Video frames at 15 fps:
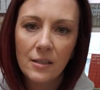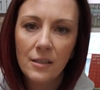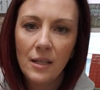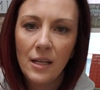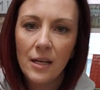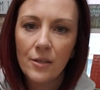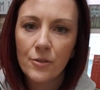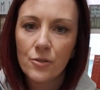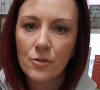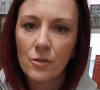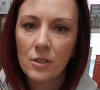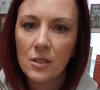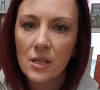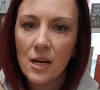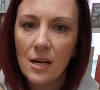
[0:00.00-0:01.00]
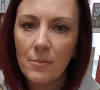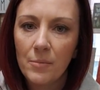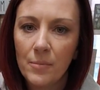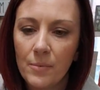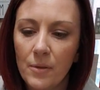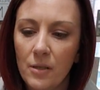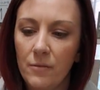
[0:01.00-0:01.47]
not to the
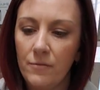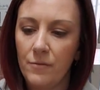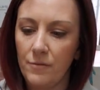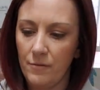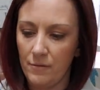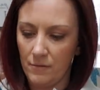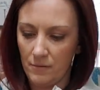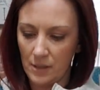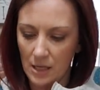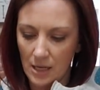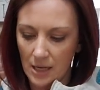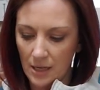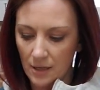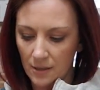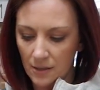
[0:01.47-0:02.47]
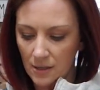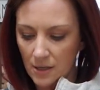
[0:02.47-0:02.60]
top of the head.